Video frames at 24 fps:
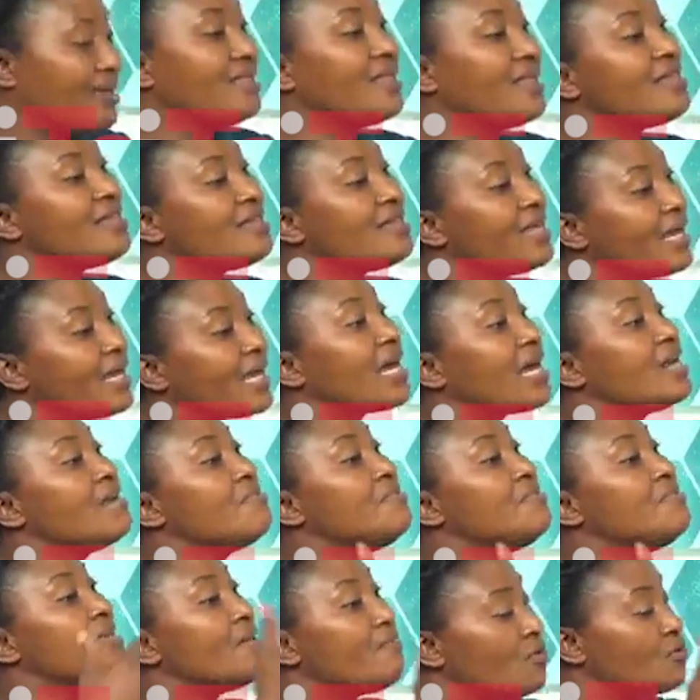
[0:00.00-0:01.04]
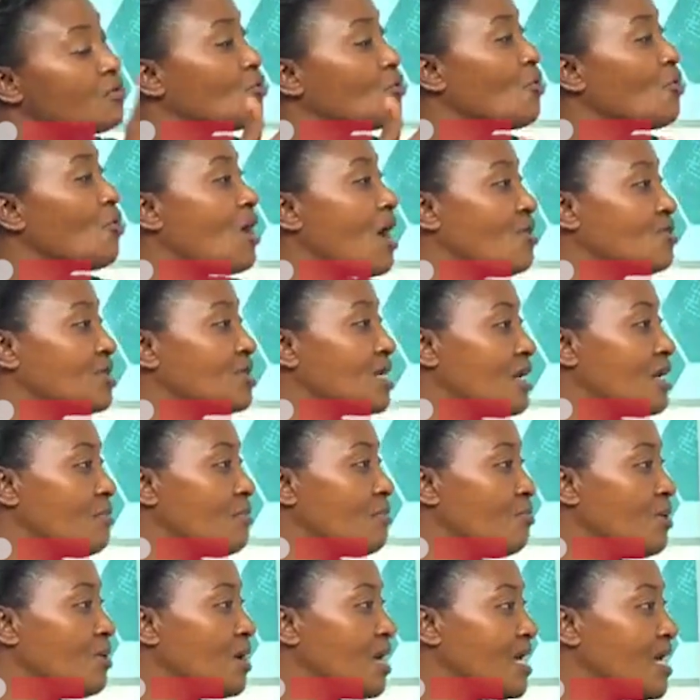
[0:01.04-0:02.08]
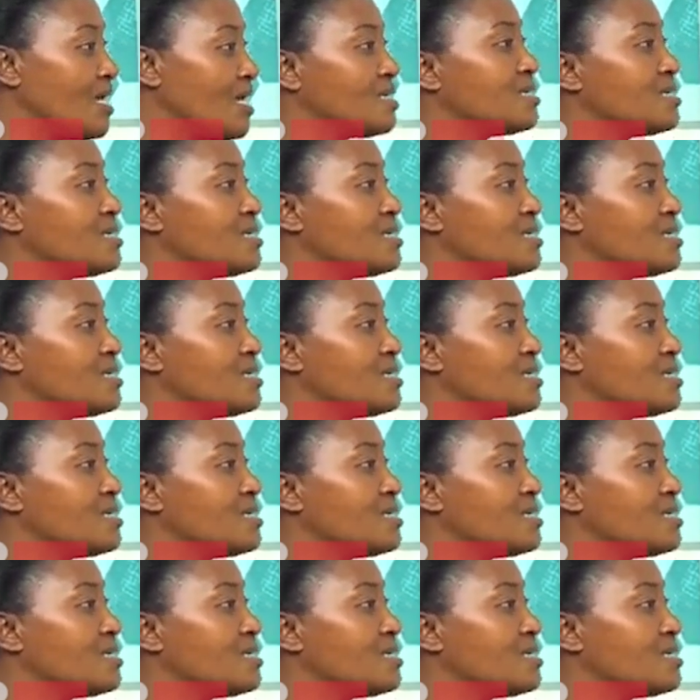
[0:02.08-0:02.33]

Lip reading: they can be able to go out and mobilize,